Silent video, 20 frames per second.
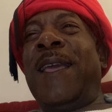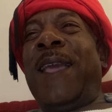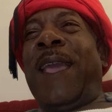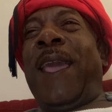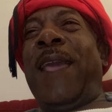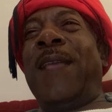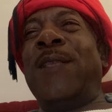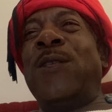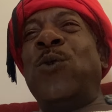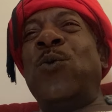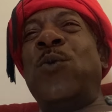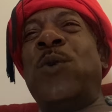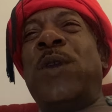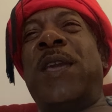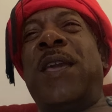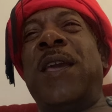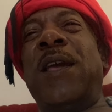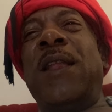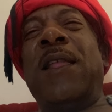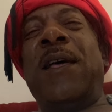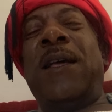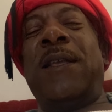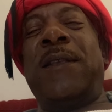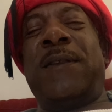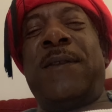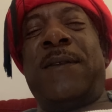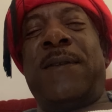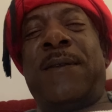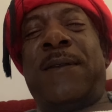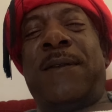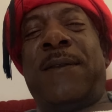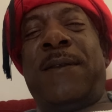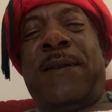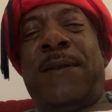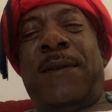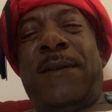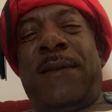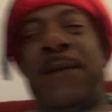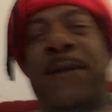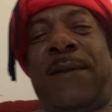And you kill us
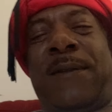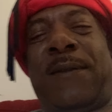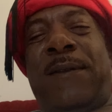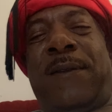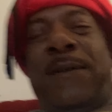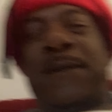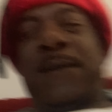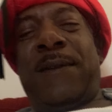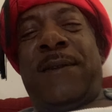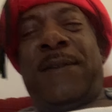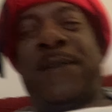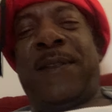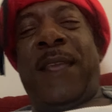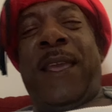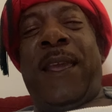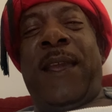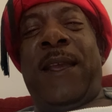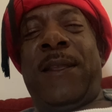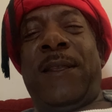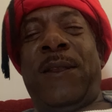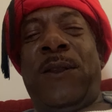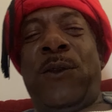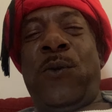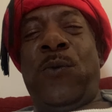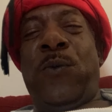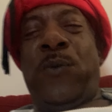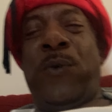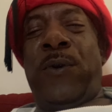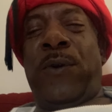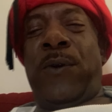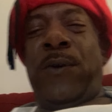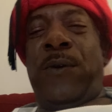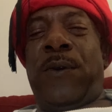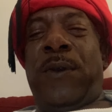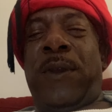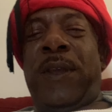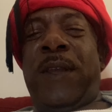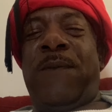saying you were